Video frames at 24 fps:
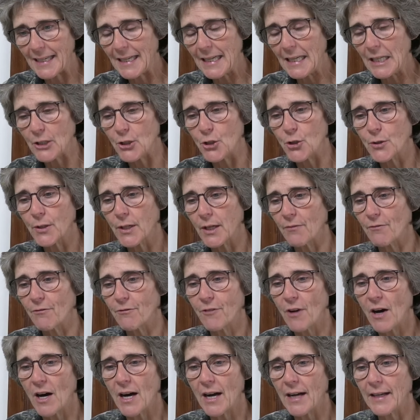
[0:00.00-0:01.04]
Again, you
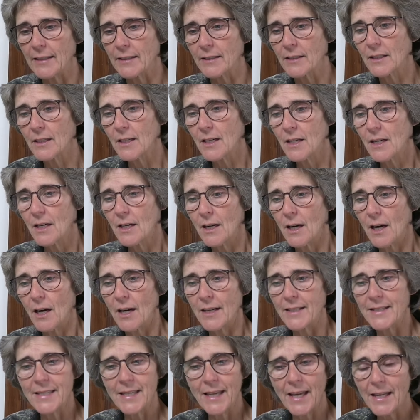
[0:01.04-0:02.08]
can find
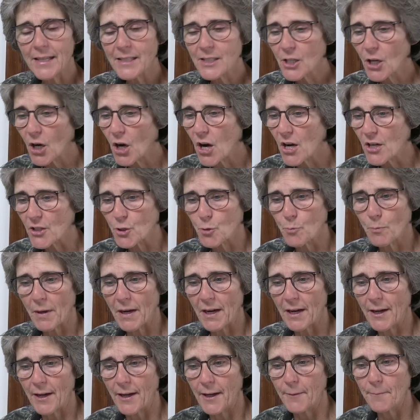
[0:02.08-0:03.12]
TED
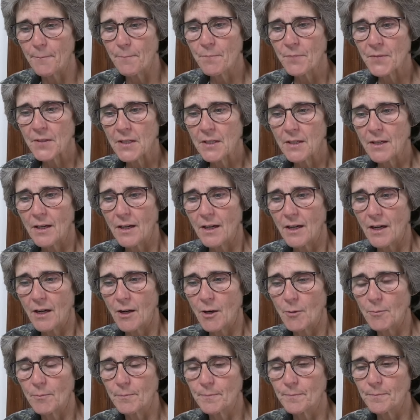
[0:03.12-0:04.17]
Talks by
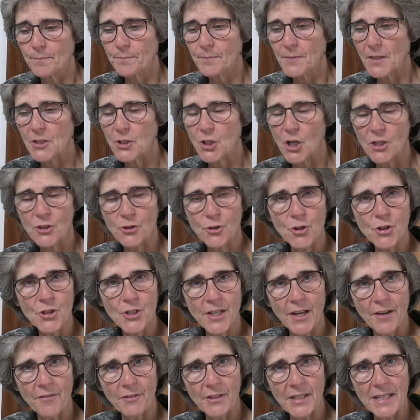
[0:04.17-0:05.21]

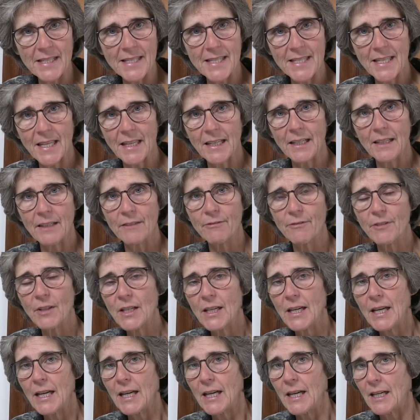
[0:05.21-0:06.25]
Dr. Stephanie
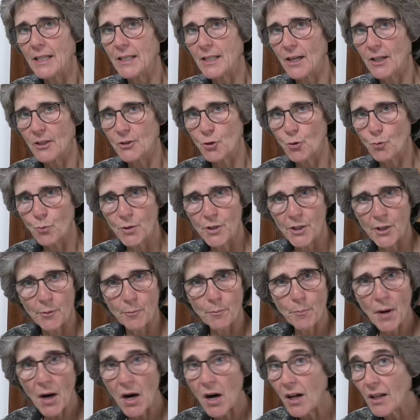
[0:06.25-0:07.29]
Seneff and Dr.
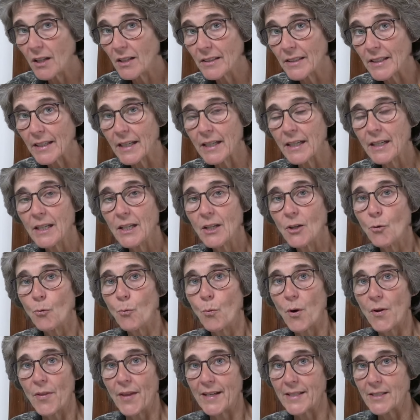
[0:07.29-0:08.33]
William Pollack,
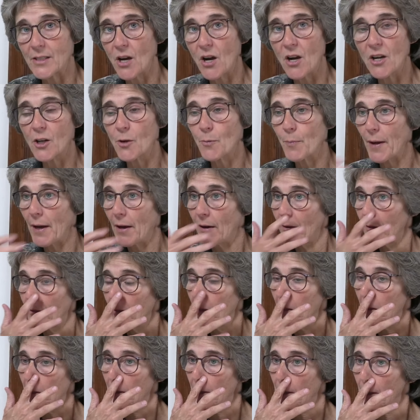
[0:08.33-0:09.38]
where they talk
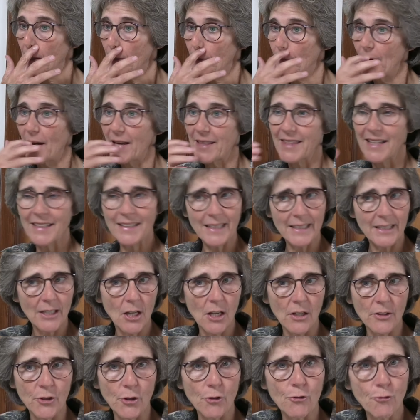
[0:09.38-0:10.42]
about, I think
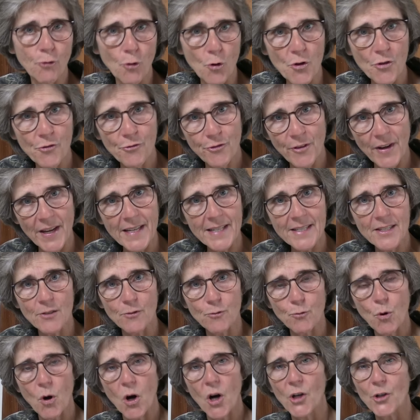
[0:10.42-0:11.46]
they call it the fourth
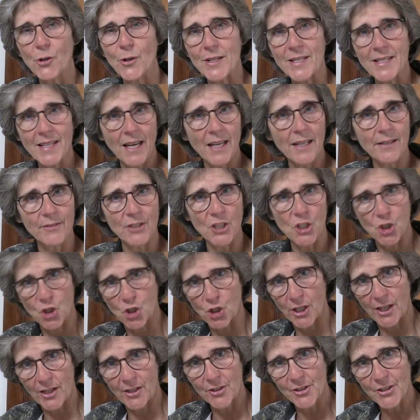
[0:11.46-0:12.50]
phase of water. It's kind of
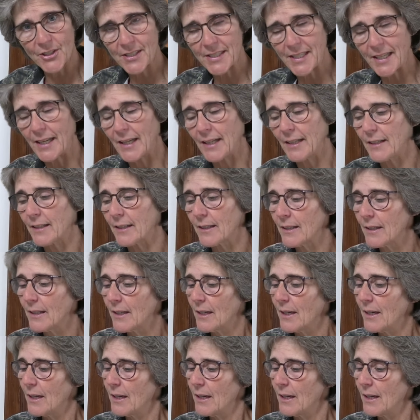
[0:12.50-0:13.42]
a gel state.